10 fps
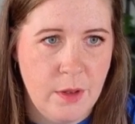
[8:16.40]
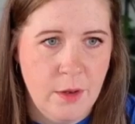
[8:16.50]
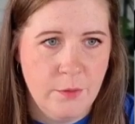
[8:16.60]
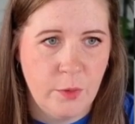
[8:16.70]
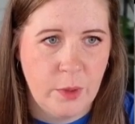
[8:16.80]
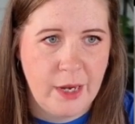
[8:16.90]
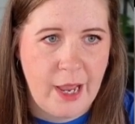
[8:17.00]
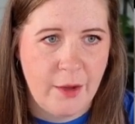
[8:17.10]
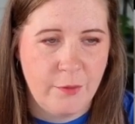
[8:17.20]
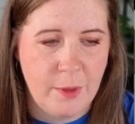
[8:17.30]

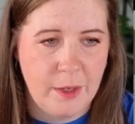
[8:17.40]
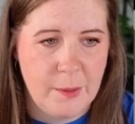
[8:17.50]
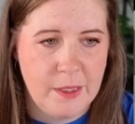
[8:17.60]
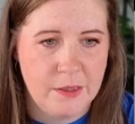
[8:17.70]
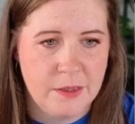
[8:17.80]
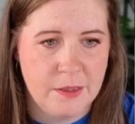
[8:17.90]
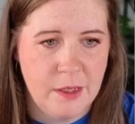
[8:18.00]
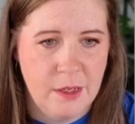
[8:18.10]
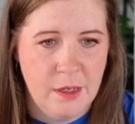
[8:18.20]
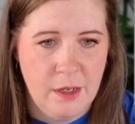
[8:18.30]
4.5 megabytes.
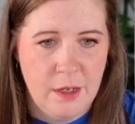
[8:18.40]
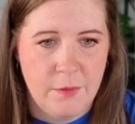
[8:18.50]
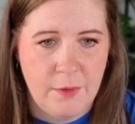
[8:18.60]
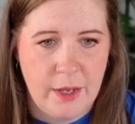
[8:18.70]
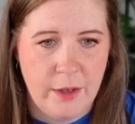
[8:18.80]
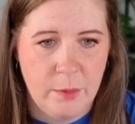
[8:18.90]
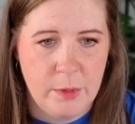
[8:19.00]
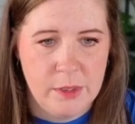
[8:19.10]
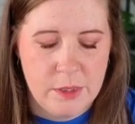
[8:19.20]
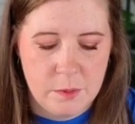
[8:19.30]
If I
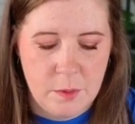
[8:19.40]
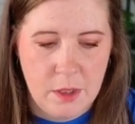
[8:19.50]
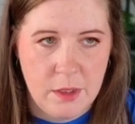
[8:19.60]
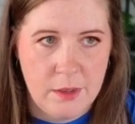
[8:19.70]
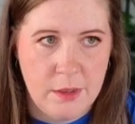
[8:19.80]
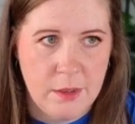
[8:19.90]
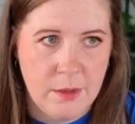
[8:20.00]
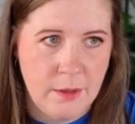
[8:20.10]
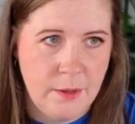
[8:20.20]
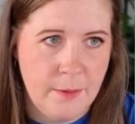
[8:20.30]
open this one,
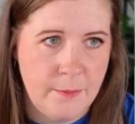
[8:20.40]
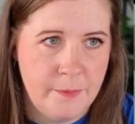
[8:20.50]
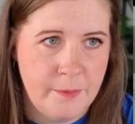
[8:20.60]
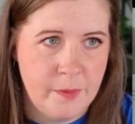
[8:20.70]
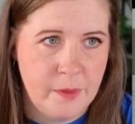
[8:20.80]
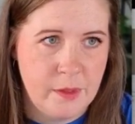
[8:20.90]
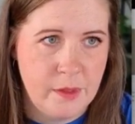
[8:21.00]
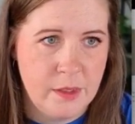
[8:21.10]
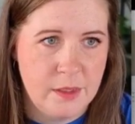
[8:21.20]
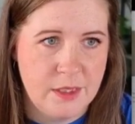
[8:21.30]

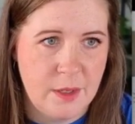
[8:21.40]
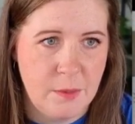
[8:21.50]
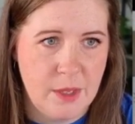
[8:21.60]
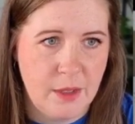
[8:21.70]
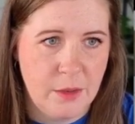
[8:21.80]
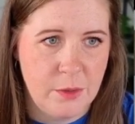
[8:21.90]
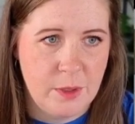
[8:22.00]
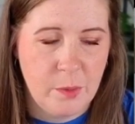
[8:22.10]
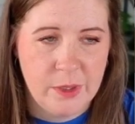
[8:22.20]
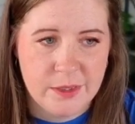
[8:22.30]
same thing,
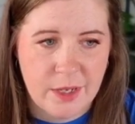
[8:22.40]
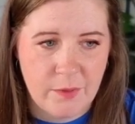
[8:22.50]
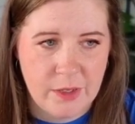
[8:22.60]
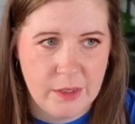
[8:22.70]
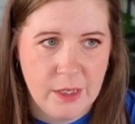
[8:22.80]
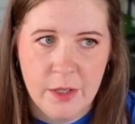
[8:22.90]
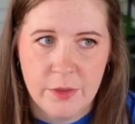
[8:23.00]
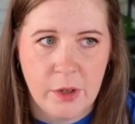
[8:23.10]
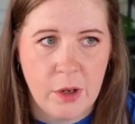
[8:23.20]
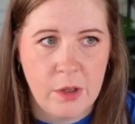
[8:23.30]
3.7.
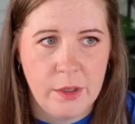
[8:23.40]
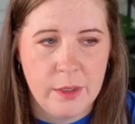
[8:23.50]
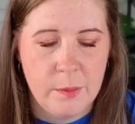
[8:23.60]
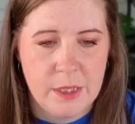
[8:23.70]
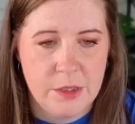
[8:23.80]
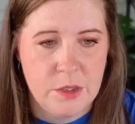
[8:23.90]
They're all going to be too